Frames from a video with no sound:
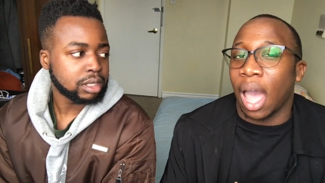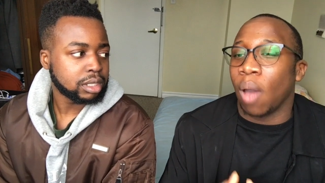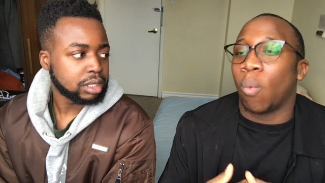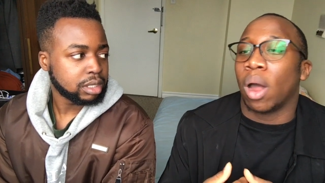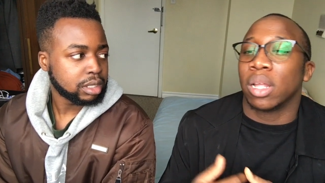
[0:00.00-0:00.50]

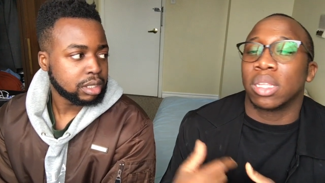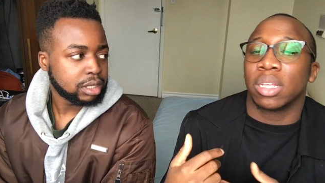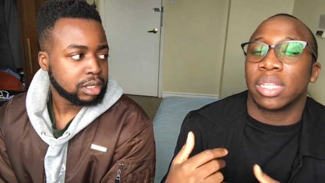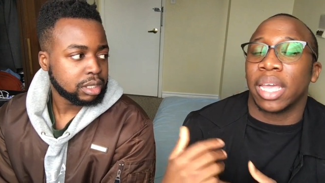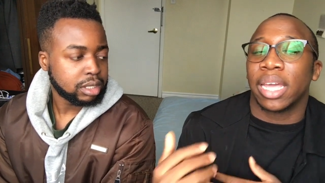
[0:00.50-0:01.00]
Speaker 1: I wanted
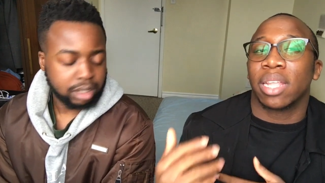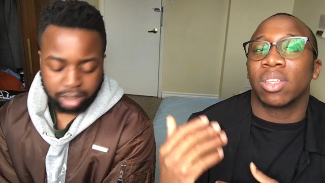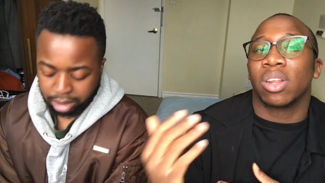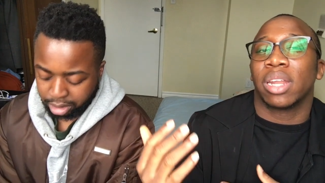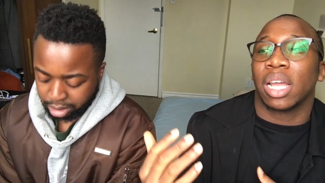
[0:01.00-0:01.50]
to take it
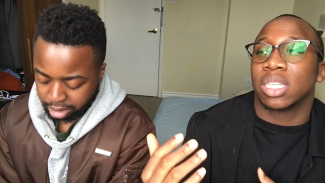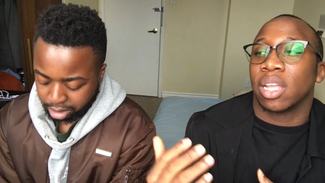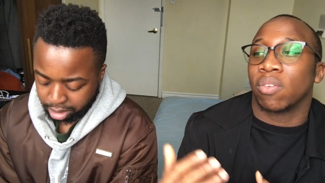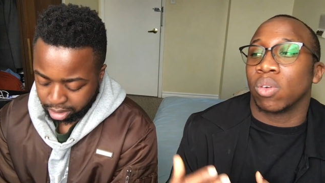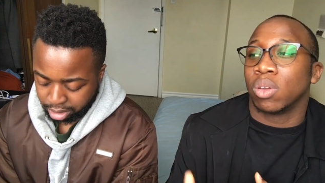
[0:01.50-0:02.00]
to the next
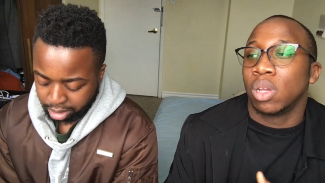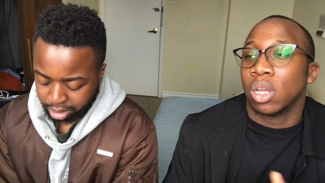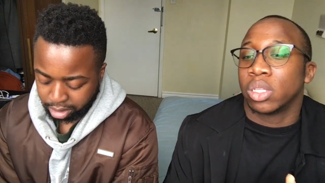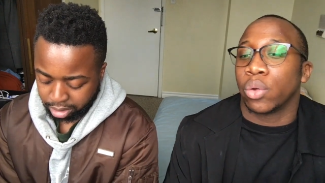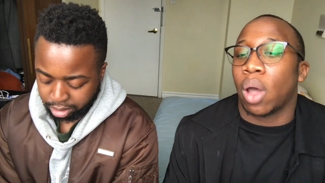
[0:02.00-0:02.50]
level.
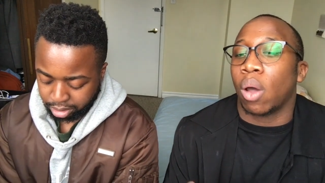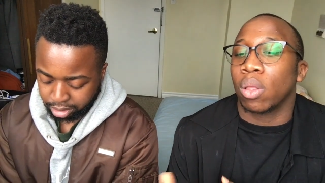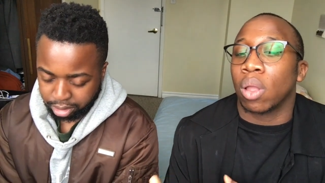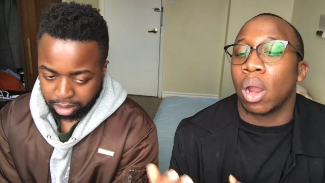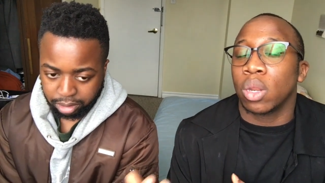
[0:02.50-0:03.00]
So how
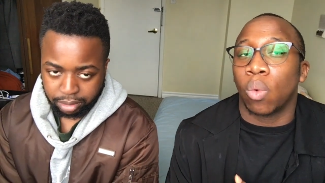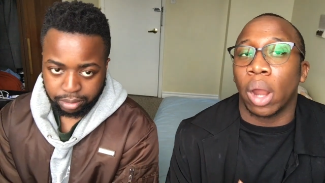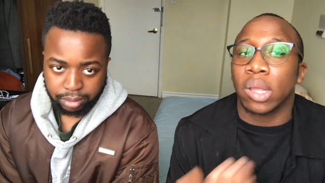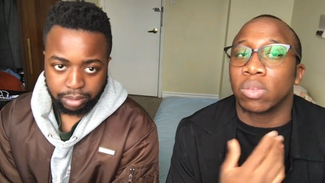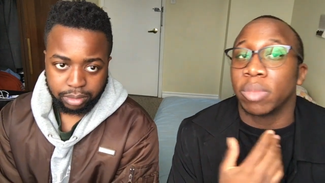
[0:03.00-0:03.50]
hard you
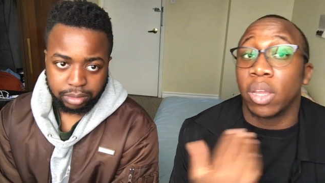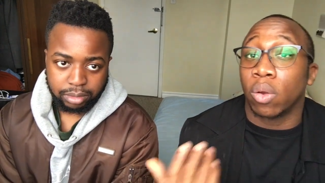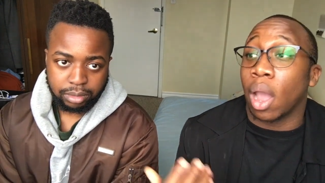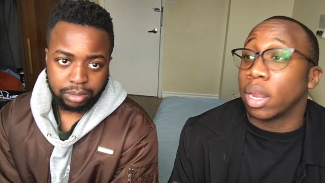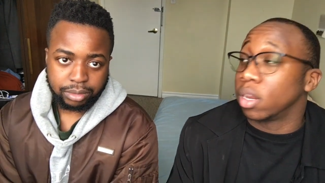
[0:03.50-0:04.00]
want is me
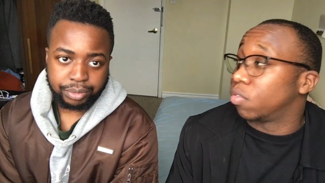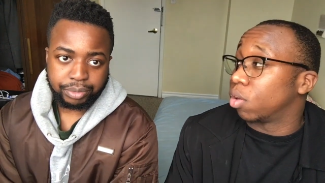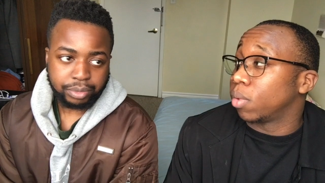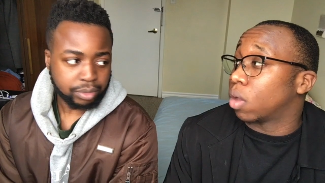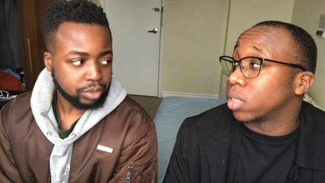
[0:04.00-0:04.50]
grinding. You
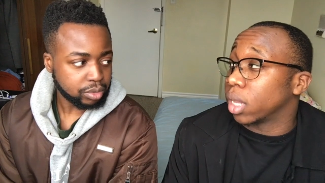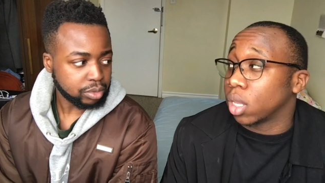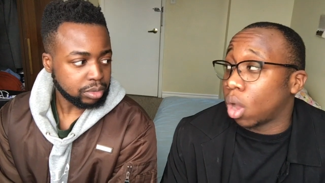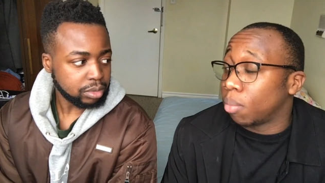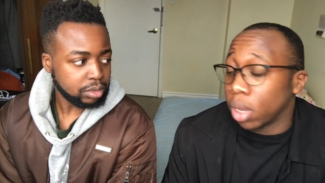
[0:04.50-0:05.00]
feel me? I was like,
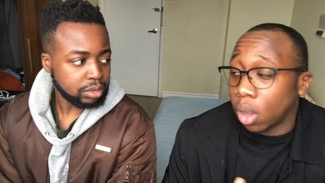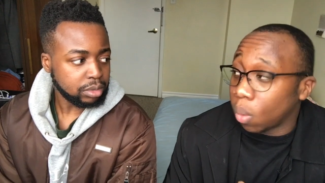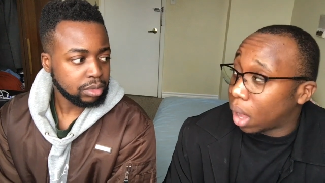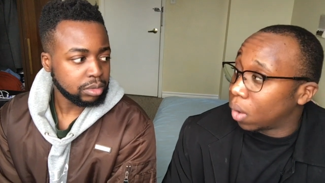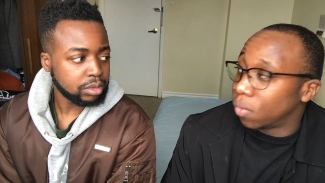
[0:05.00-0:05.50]
yo, I'm gonna
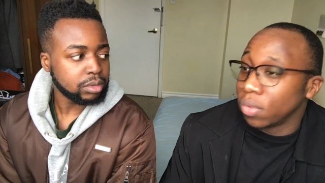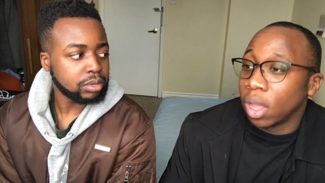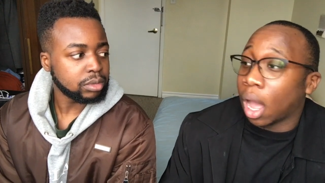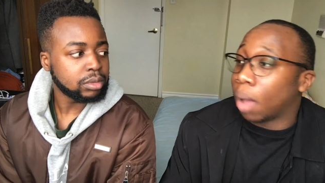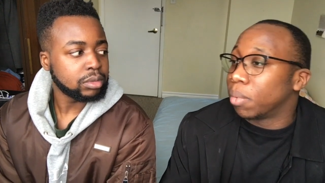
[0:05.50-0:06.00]
go out.
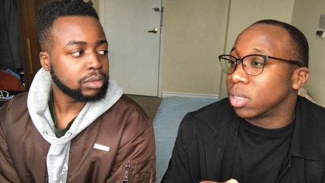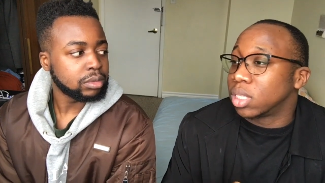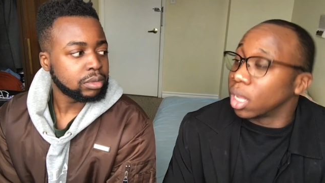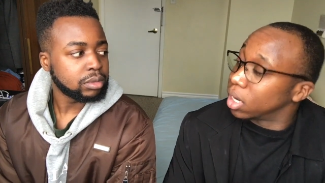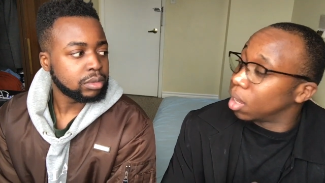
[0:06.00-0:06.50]
I'm gonna
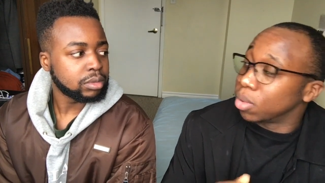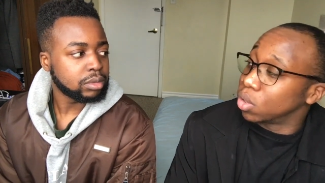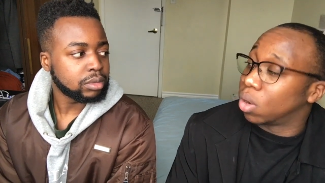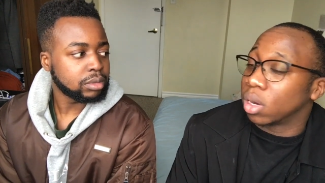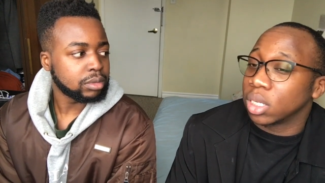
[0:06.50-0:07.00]
study. I'm gonna
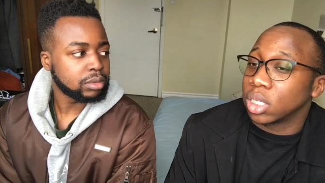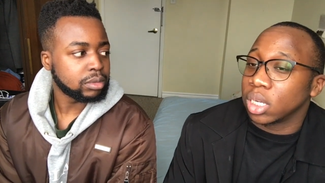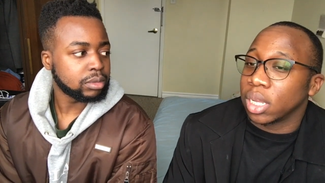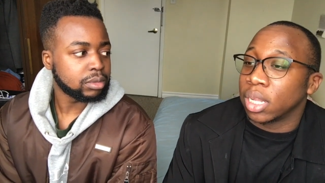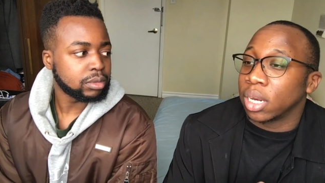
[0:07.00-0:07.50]
do all this
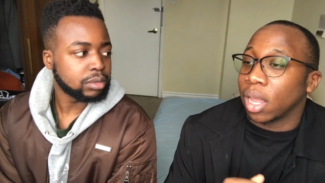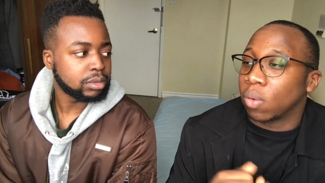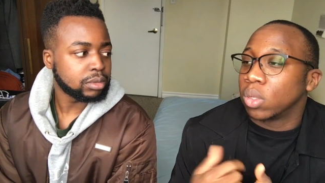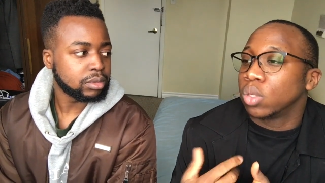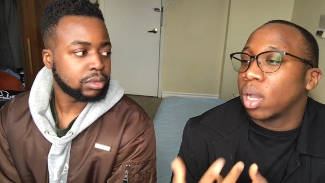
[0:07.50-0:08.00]
shit. And then like
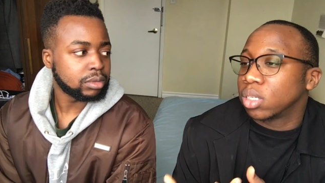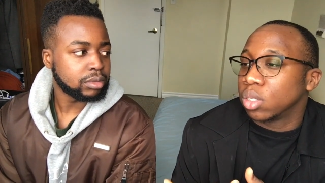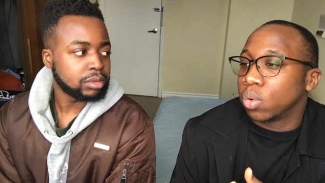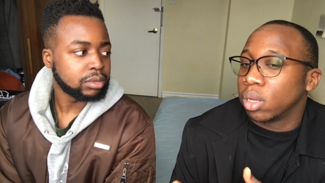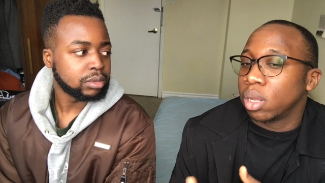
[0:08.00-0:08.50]
once you actually
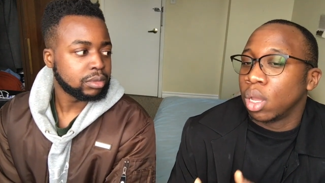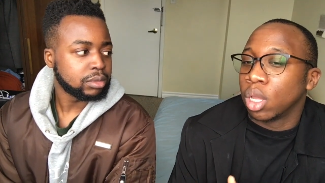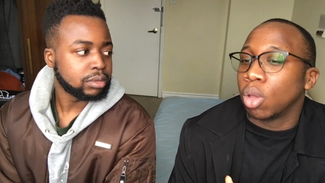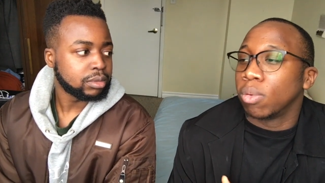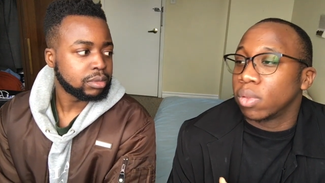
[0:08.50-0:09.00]
do it,
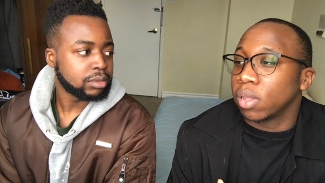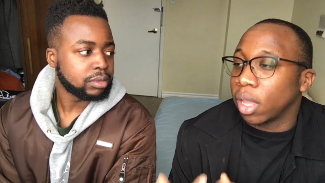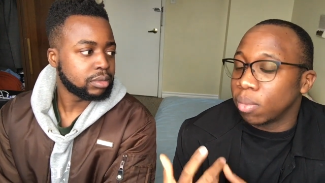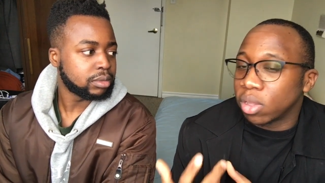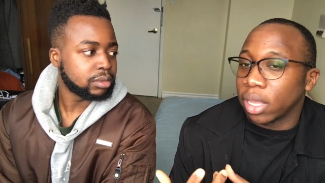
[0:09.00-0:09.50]
you'll be
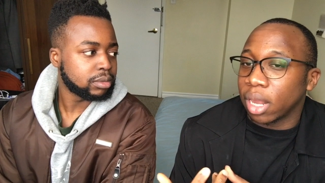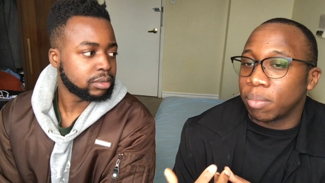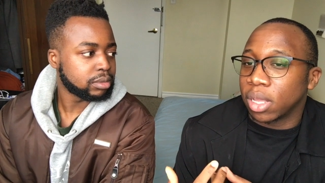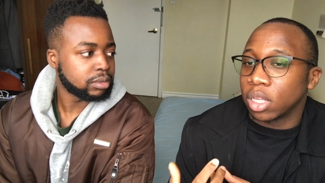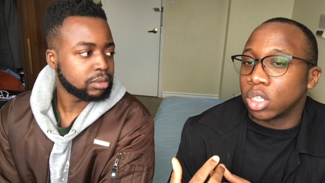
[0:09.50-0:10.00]
able to get it
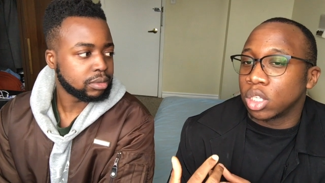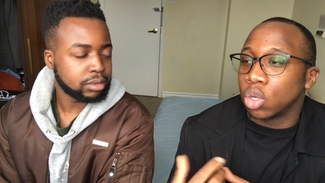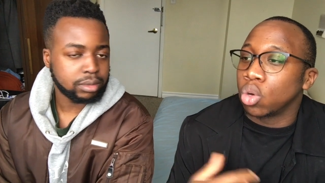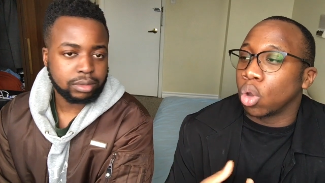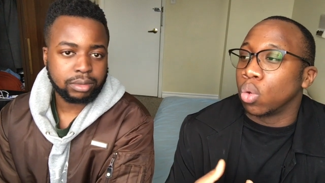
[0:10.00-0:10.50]
because
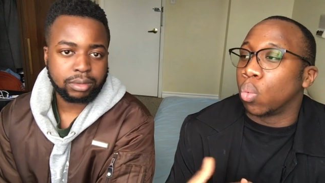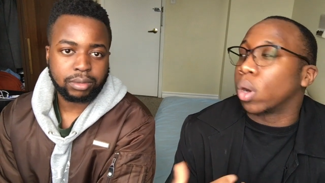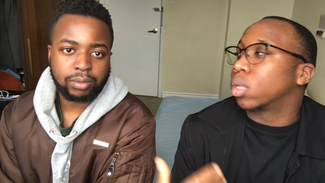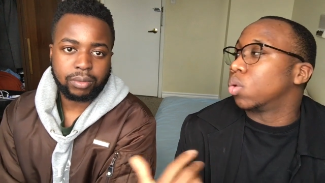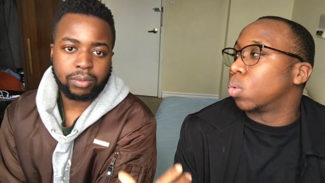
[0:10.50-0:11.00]
you know you
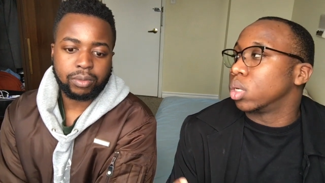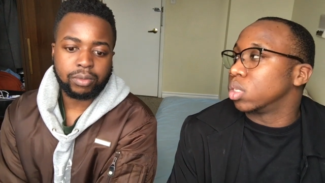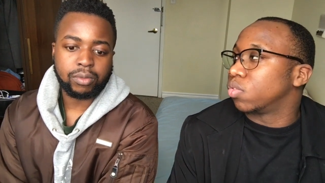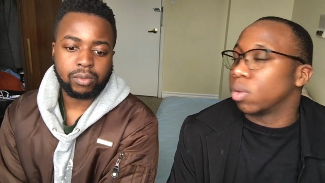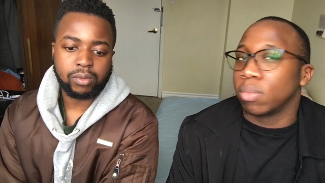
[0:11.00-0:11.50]
work towards.
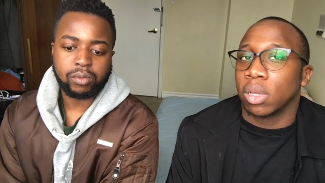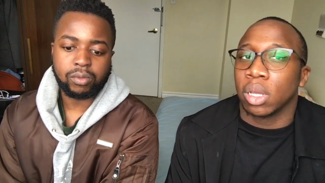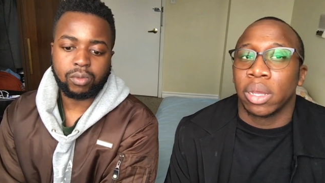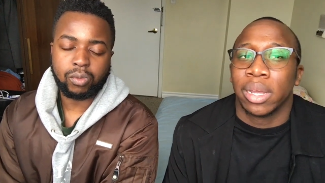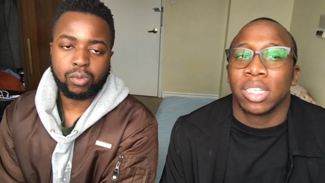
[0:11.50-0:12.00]
You feel me?
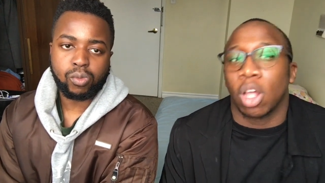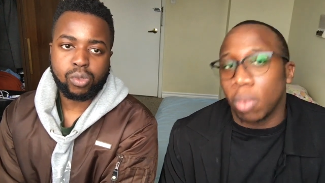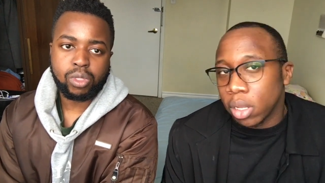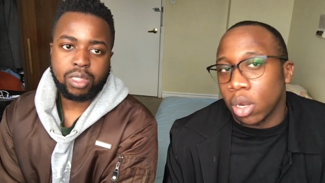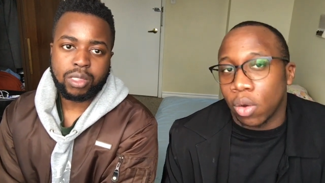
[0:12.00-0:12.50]
Mm-hmm. It's all
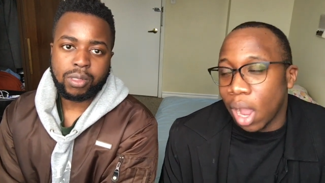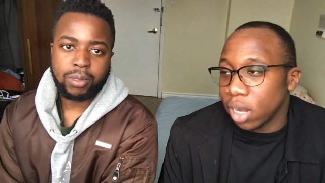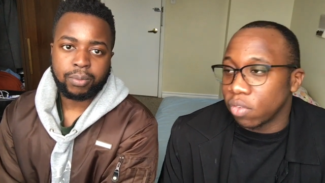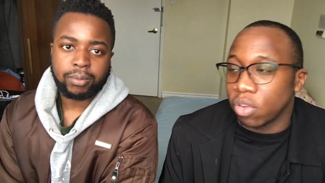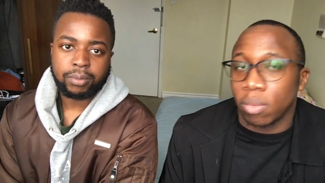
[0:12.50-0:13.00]
about your
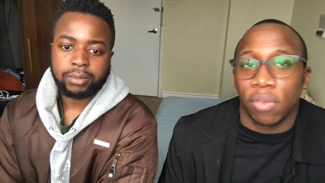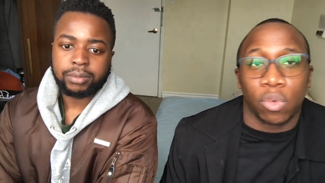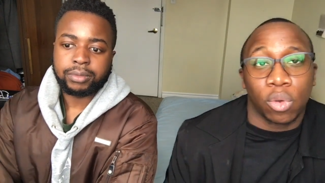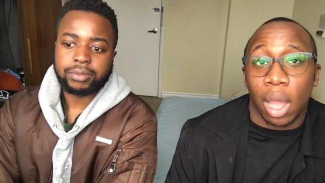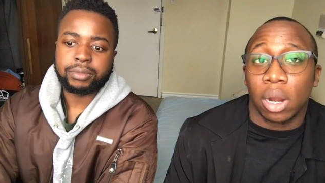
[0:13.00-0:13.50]
grind. You feel me? If
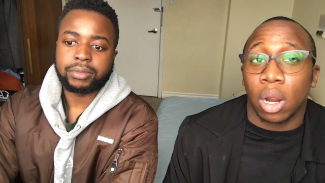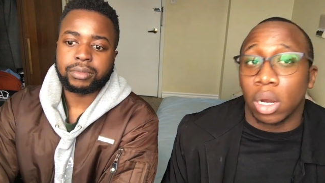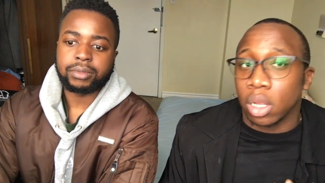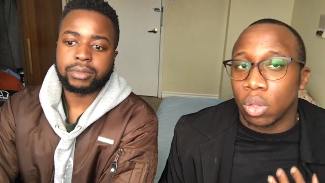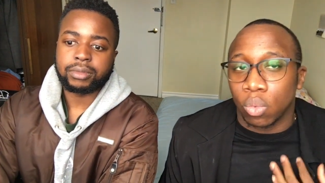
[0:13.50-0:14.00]
you grind
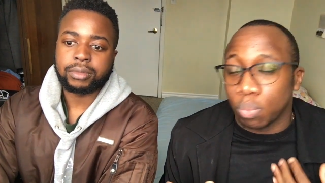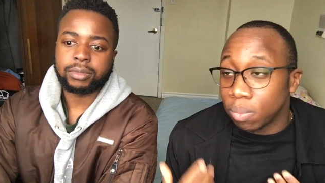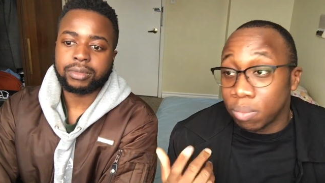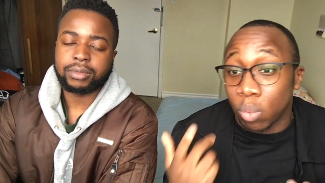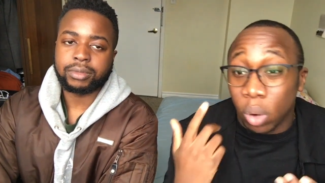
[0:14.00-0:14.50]
harder, you
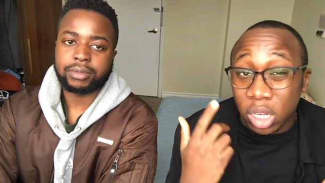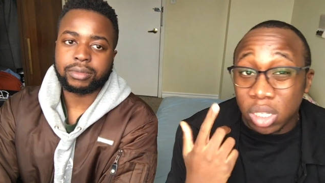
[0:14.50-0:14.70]
work